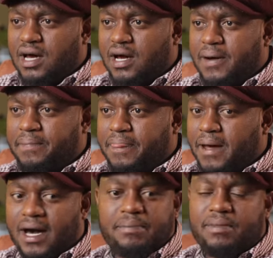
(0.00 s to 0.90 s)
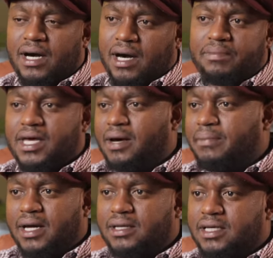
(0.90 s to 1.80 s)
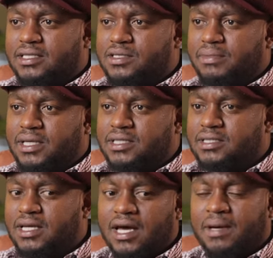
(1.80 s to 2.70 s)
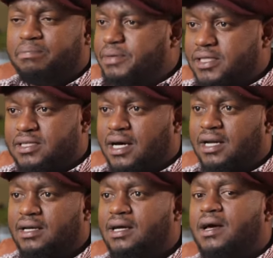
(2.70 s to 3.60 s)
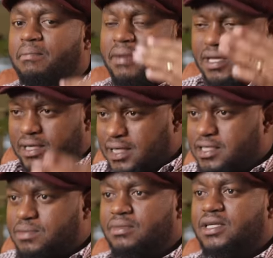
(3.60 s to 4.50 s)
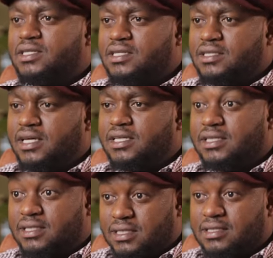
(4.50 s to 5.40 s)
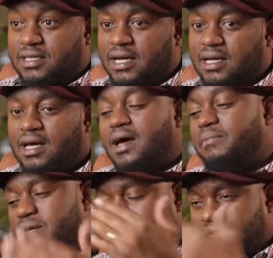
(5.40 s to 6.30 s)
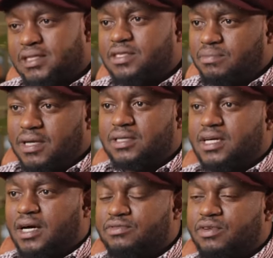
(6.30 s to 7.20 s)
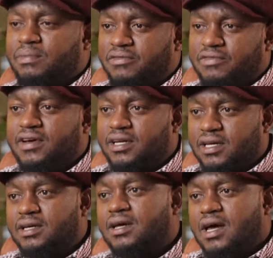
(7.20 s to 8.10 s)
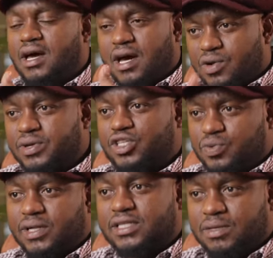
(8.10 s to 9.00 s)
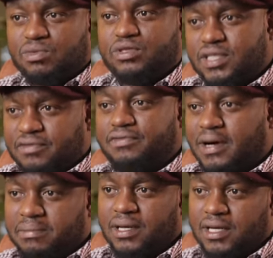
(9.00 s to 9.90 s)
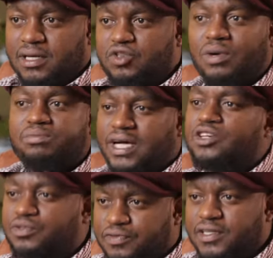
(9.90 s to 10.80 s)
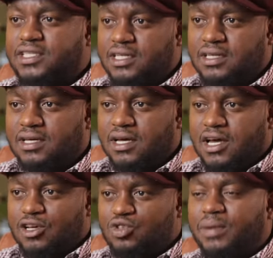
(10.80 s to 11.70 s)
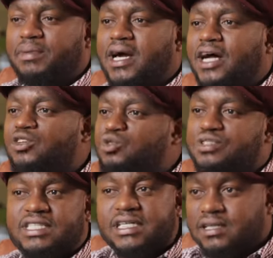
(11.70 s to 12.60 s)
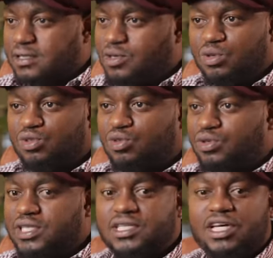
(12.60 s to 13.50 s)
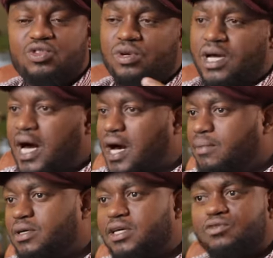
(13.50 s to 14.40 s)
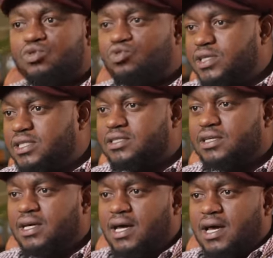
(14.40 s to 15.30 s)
I'm here, my deskmate is the MP son. My other deskmate is the DC son. My other deskmate comes from a very rich, wealthy Muslim family. Mm. So I'm trying to fit in. So I began to steal because, you know, these guys will come, give you sweets.